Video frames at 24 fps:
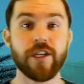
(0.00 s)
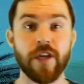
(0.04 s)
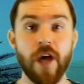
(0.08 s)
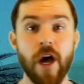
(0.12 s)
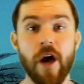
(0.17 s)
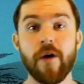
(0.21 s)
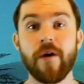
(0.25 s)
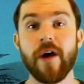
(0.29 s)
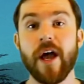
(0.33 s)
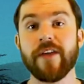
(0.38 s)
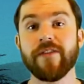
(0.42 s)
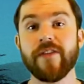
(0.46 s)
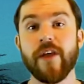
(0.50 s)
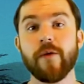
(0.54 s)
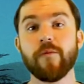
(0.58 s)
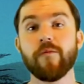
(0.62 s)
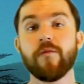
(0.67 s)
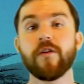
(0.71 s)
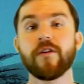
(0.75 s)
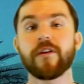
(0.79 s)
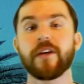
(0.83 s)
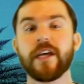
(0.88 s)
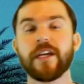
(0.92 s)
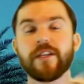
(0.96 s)
go, and then
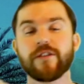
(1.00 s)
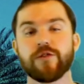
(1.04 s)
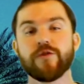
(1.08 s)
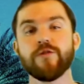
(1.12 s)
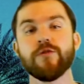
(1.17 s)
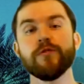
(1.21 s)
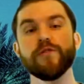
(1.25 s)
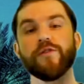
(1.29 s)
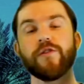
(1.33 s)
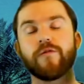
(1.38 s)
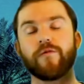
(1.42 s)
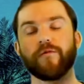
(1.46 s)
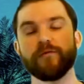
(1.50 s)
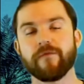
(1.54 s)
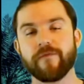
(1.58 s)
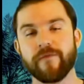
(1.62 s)
we'll get through the